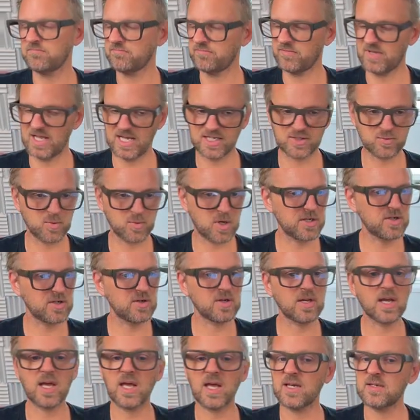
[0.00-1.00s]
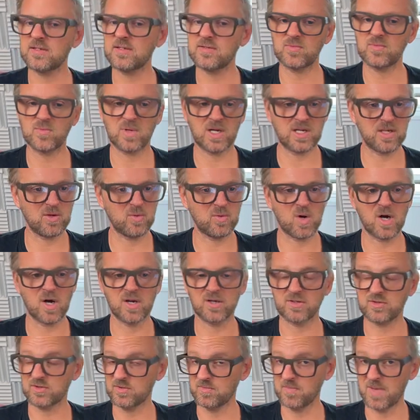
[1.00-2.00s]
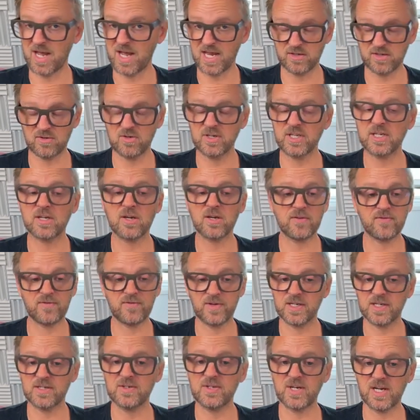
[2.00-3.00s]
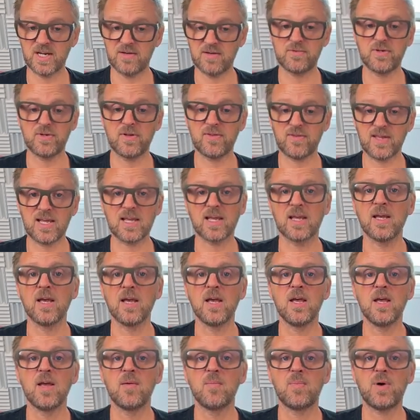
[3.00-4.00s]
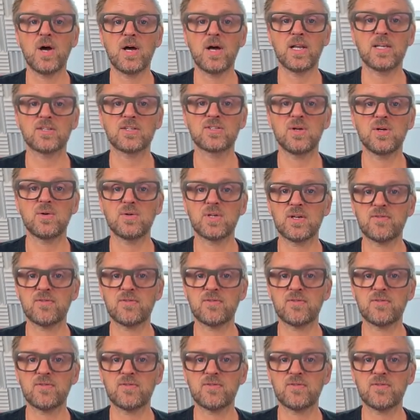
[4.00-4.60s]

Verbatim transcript: That's what you get when you want to manually configure everything, but it's no